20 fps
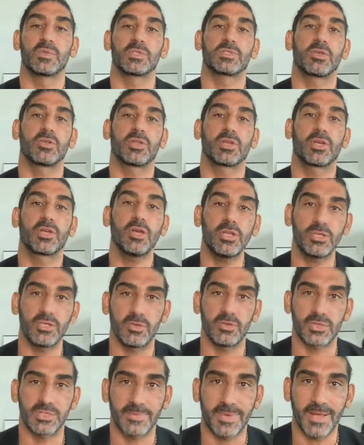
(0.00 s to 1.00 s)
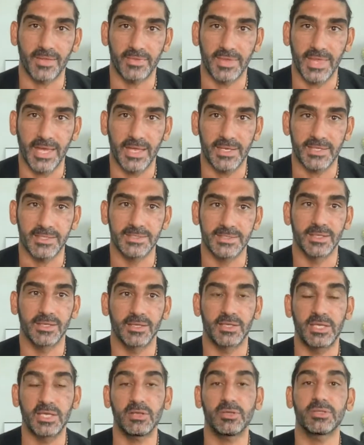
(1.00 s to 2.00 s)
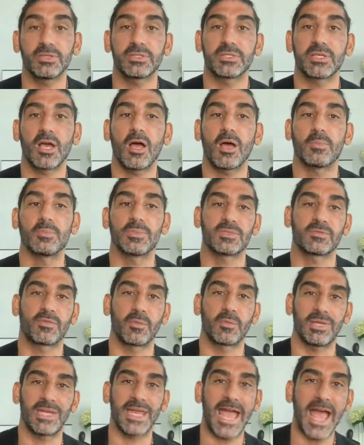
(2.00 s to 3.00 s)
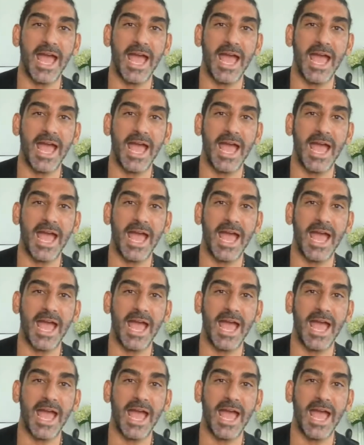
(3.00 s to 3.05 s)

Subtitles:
So the good news about that is guilt comes from an